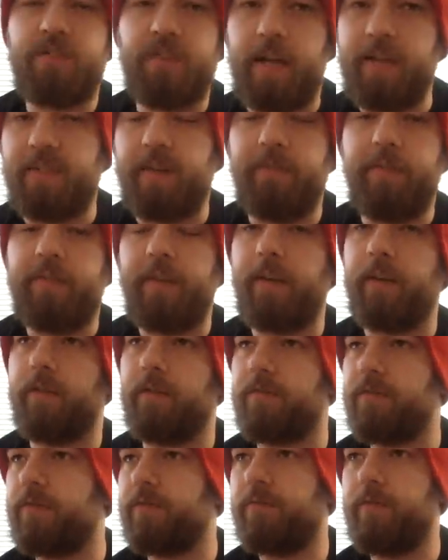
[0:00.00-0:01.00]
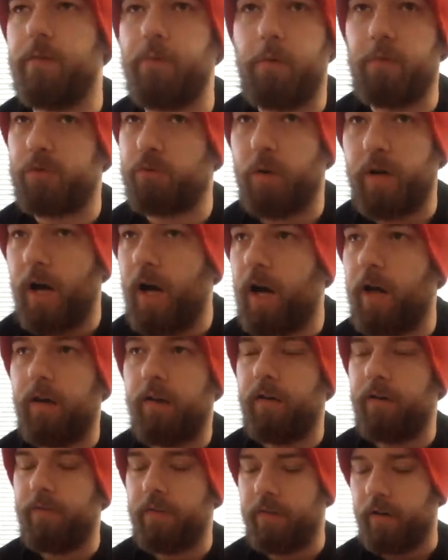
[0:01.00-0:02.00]
sites and everything to see what was going on
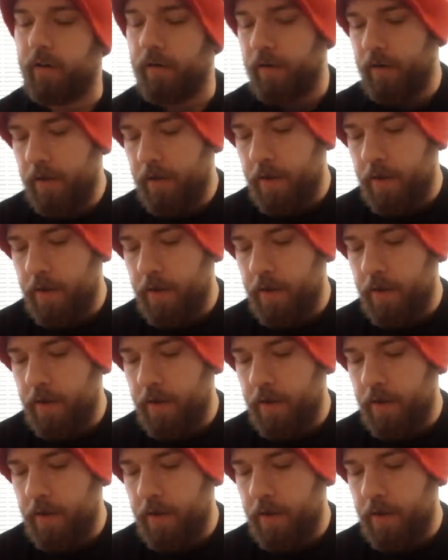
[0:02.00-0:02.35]
and everything.